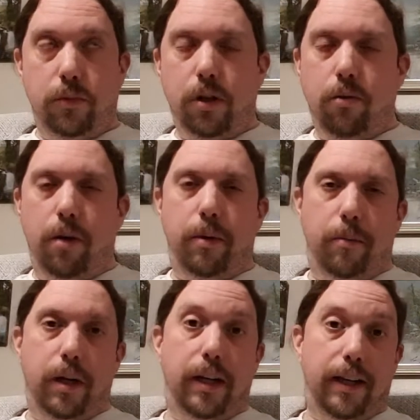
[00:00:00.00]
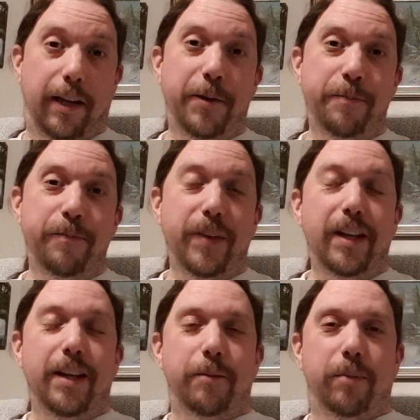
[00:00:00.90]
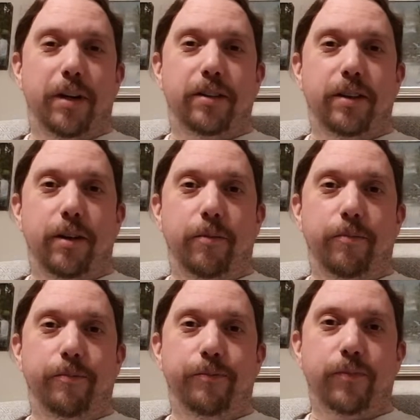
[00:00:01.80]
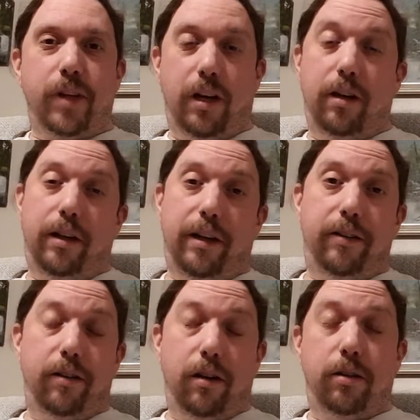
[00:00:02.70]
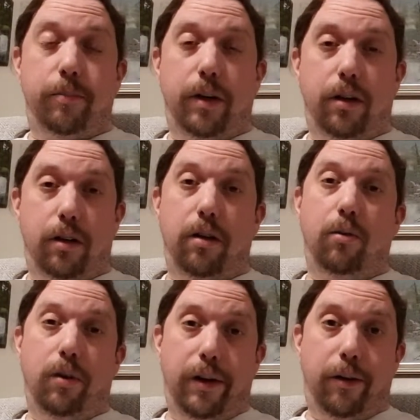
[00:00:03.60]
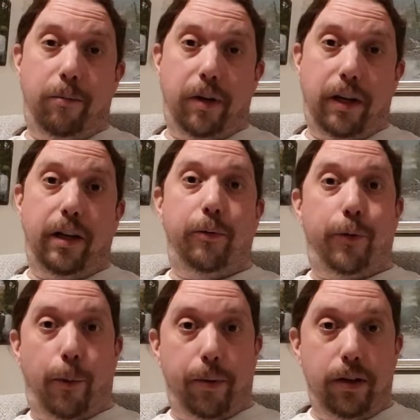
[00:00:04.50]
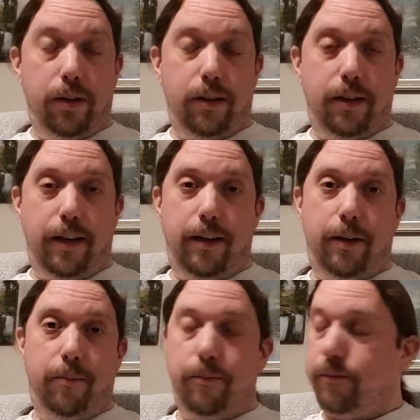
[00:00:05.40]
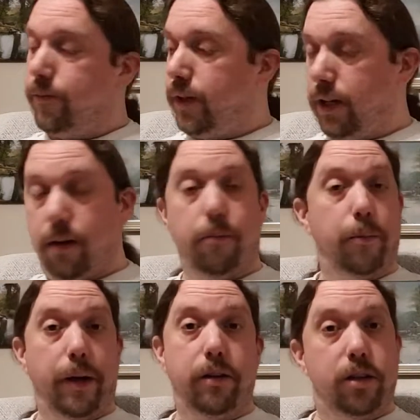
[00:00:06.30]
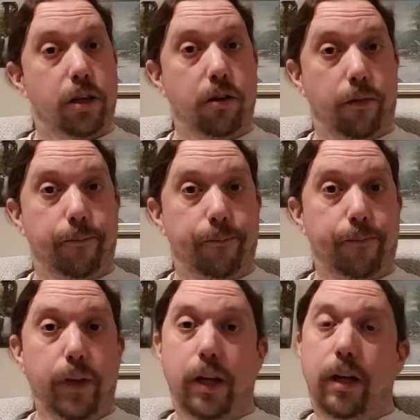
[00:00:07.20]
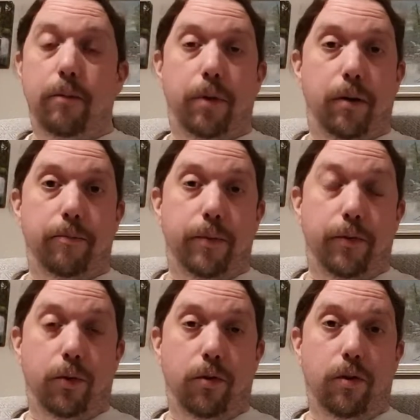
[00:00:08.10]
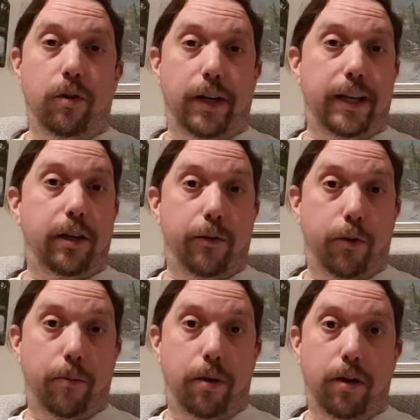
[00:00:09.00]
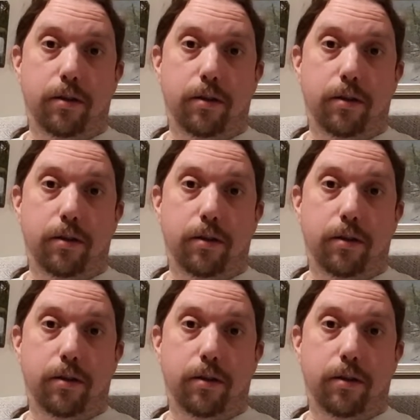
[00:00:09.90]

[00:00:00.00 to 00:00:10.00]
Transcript: quite a bit of money in there, but and yes, I spent quite a lot of money in Fopp, and I'm about to show you. But before I get to the Fopp